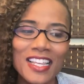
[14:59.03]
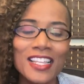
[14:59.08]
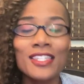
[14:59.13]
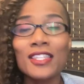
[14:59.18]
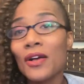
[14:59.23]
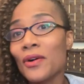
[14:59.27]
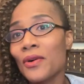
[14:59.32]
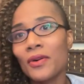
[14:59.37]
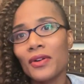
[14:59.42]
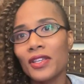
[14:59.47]

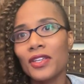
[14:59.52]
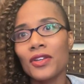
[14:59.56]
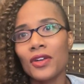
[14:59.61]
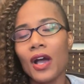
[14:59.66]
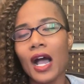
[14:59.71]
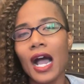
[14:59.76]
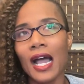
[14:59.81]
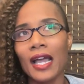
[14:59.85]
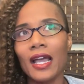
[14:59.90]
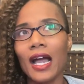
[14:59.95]
So, you
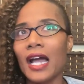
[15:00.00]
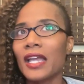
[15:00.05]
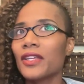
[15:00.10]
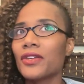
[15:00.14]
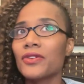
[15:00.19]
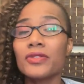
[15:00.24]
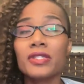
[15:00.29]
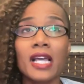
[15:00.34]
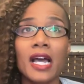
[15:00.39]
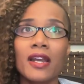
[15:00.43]
know, I
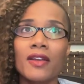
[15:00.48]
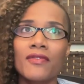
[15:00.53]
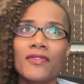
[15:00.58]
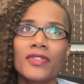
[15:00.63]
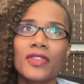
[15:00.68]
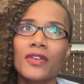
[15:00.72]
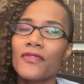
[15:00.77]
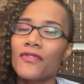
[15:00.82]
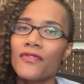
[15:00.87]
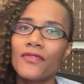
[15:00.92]
use kind
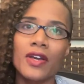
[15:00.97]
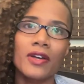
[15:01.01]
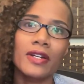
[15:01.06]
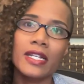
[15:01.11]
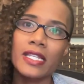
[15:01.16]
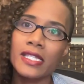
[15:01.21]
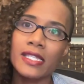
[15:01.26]
of the very